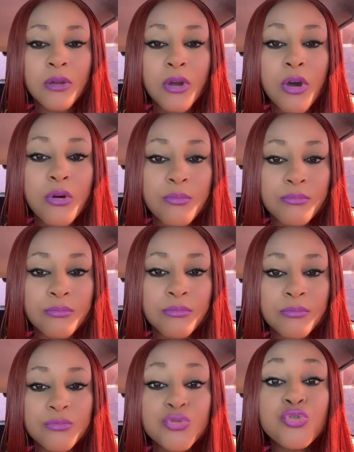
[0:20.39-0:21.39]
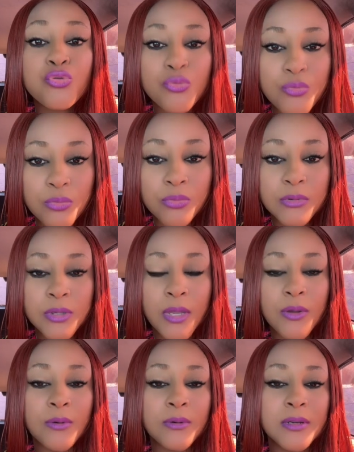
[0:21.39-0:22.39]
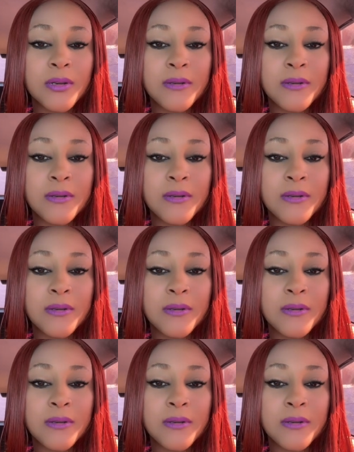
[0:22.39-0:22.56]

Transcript: come true, you know,